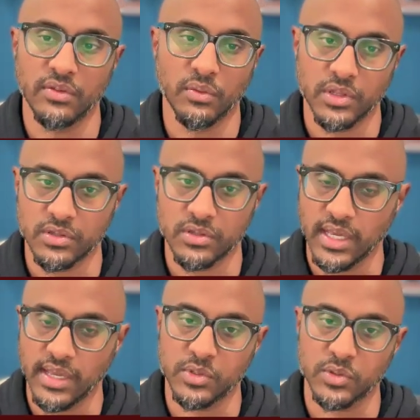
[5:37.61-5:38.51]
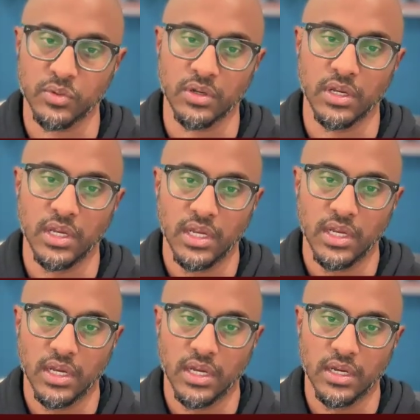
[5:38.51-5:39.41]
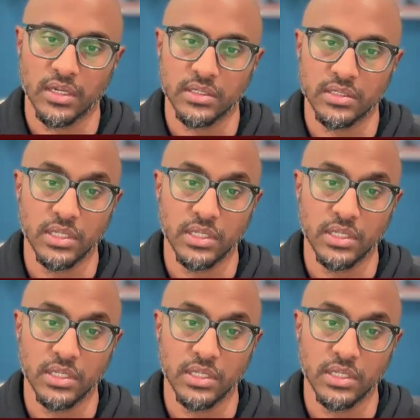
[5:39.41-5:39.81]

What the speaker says: even when those claims were uh,